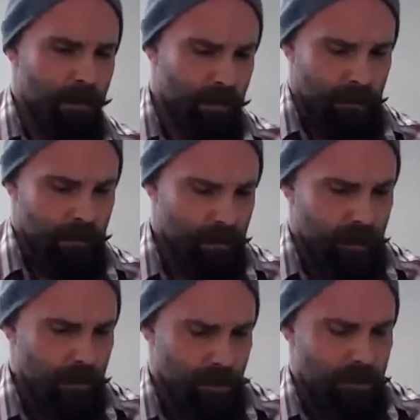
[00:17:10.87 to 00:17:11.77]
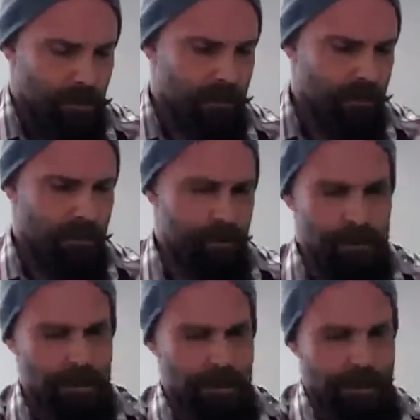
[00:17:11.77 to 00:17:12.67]
So
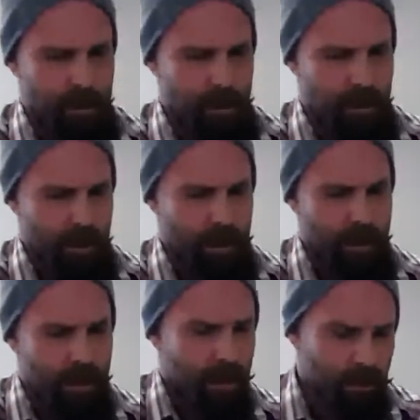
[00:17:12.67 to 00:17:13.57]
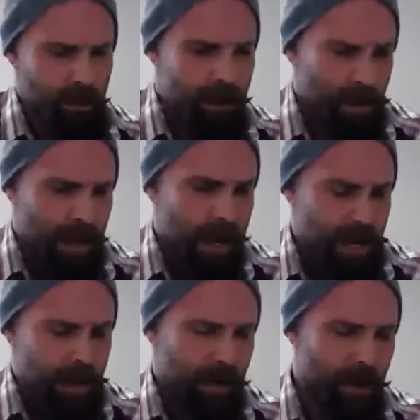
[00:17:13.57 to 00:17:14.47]
I'm going to go here.
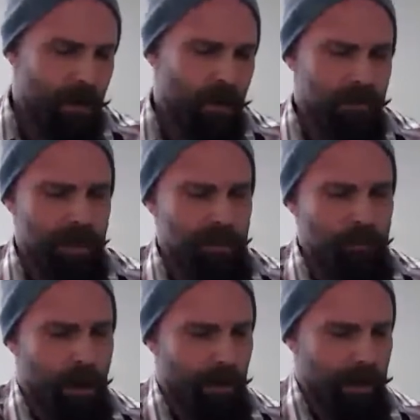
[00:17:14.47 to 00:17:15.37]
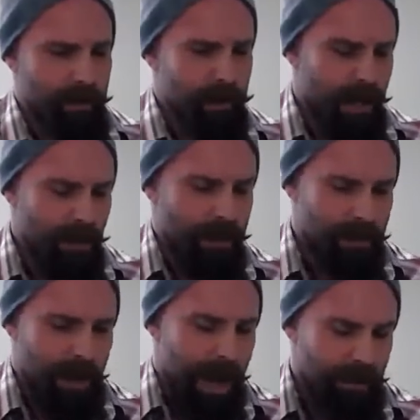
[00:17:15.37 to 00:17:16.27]
And on this polish, I like
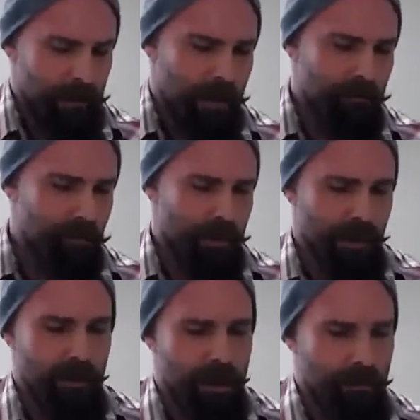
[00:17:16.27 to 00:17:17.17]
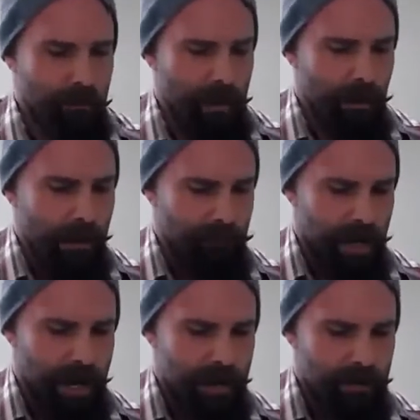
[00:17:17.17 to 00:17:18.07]
to actually put the glove on my left
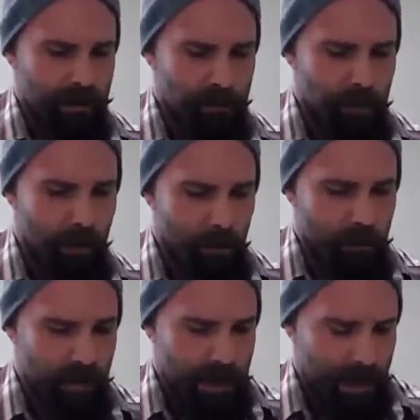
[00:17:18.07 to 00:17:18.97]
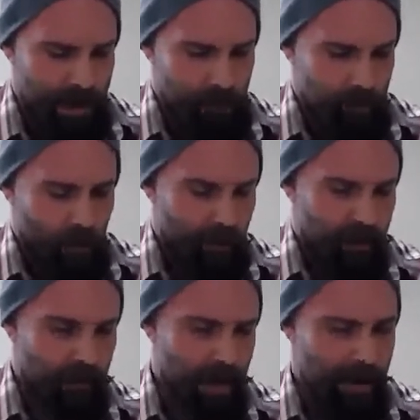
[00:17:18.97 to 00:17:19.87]
hand and just pull the
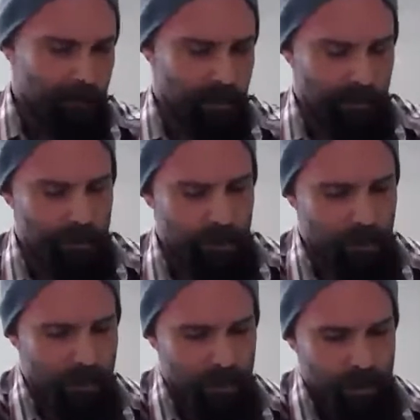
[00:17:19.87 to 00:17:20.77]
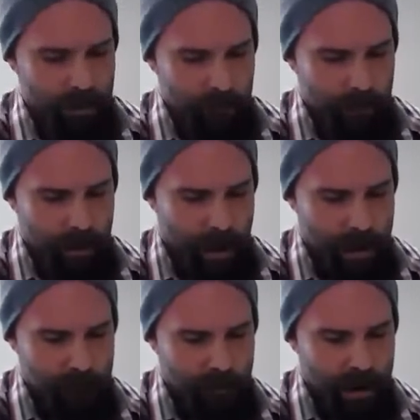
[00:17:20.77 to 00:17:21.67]
strap through.
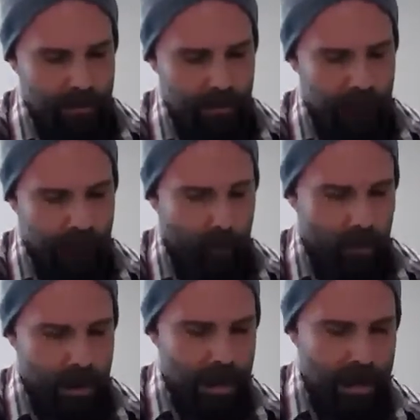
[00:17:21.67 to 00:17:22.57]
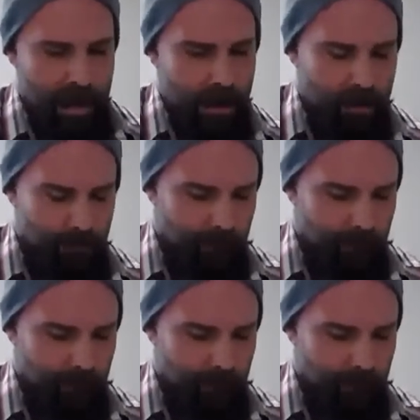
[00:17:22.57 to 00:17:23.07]
I find that for a